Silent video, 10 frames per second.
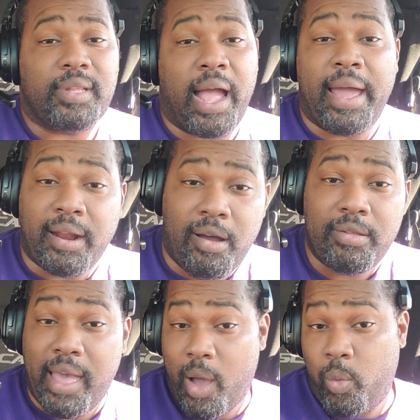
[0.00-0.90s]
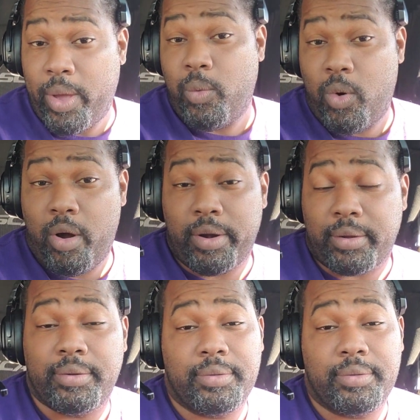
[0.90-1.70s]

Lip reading: I had all that with Warner.